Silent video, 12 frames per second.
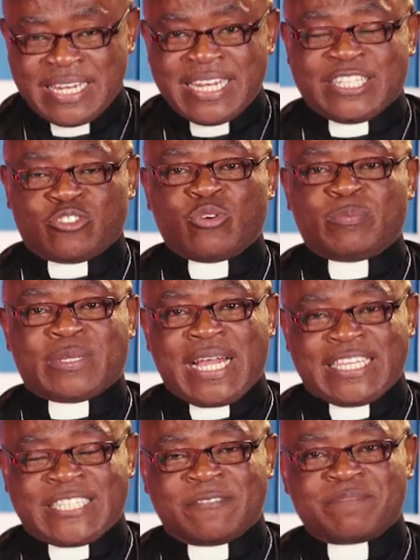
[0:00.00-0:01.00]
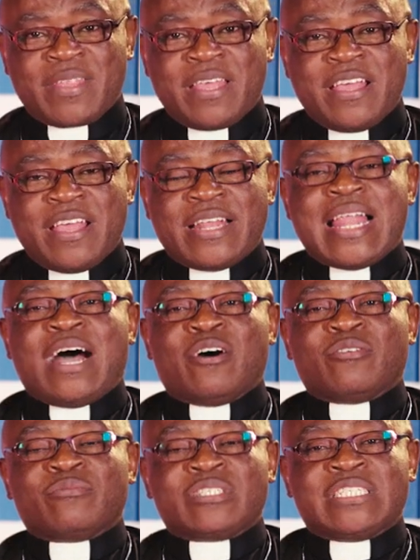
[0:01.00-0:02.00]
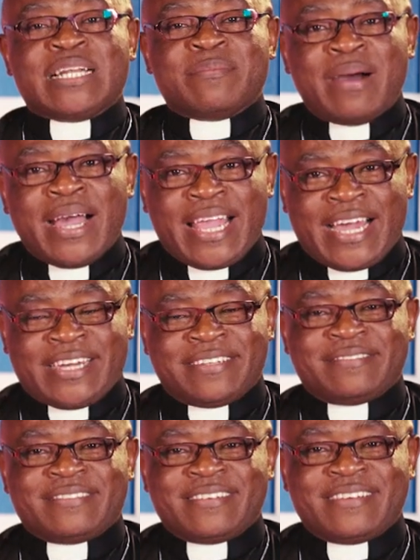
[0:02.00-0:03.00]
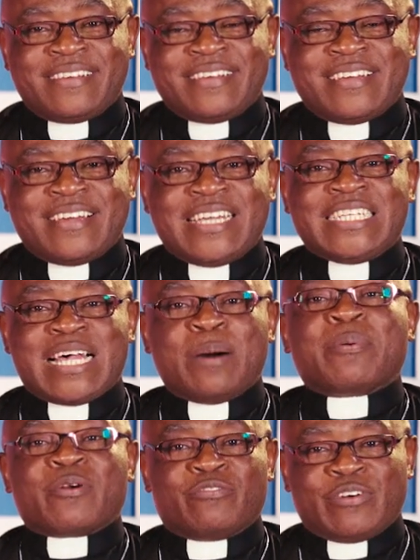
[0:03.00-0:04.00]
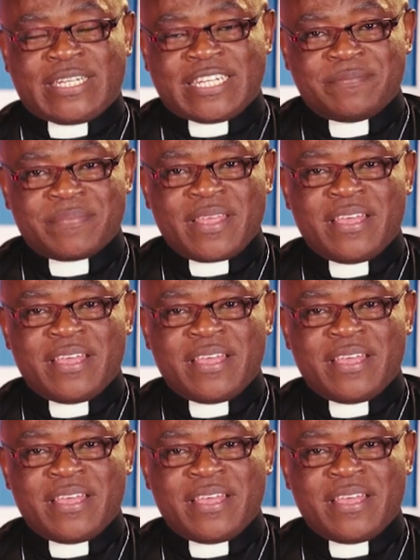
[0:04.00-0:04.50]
the scriptures. Now, Jeremiah is a prophet.